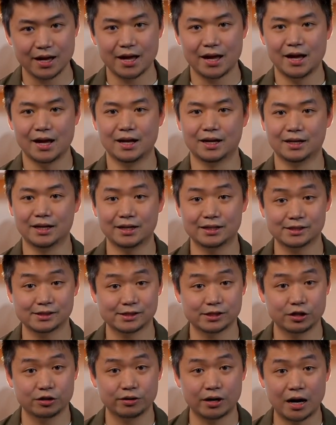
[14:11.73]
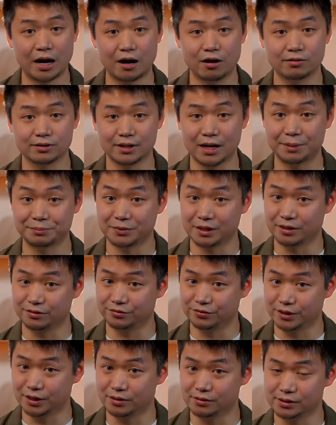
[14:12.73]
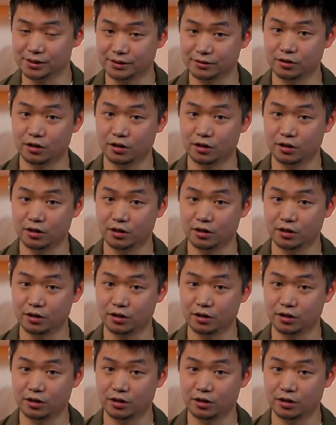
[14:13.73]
and let us know how the update feels in the